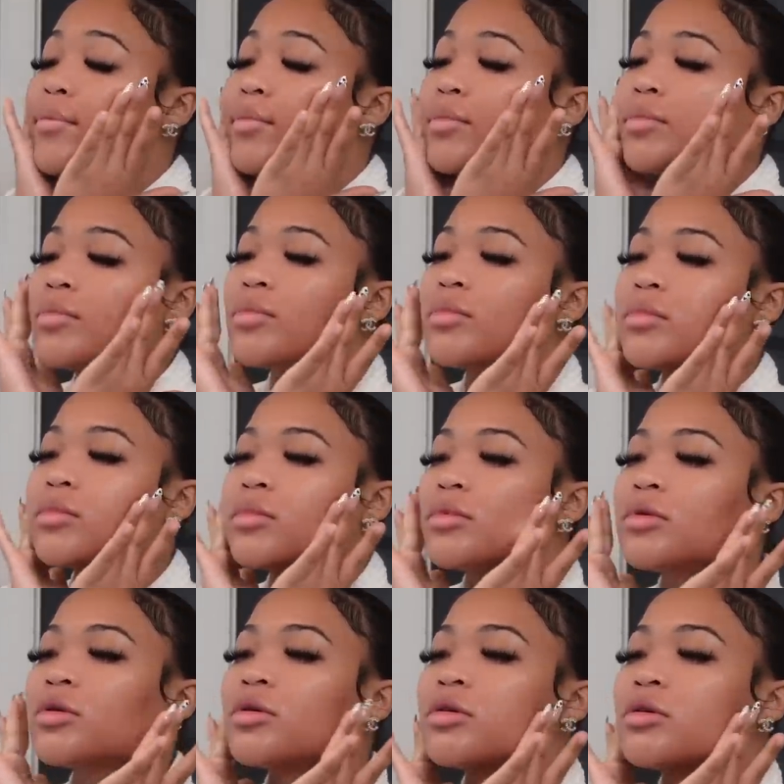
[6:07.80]

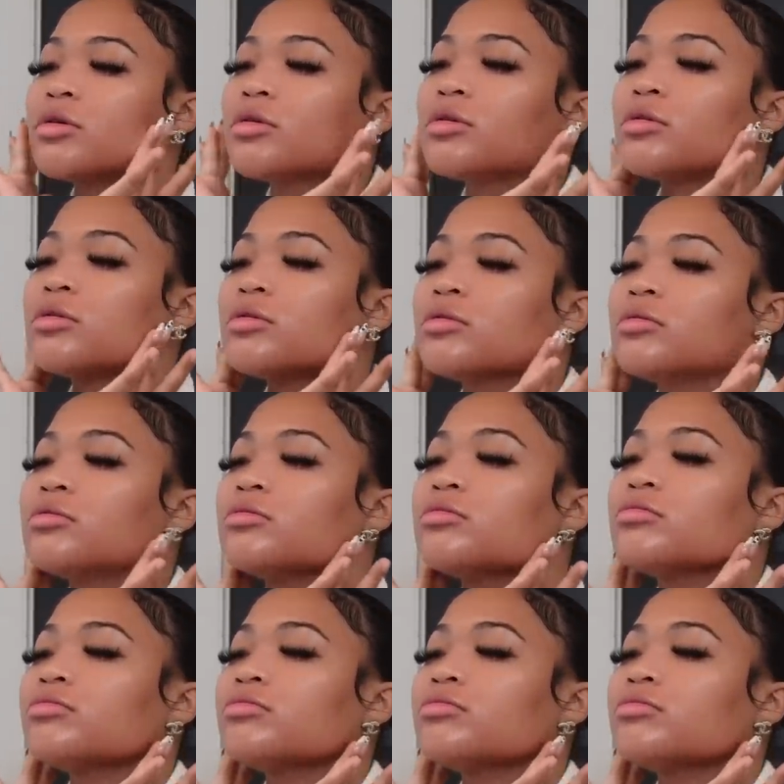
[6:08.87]
No one is speaking in this clip.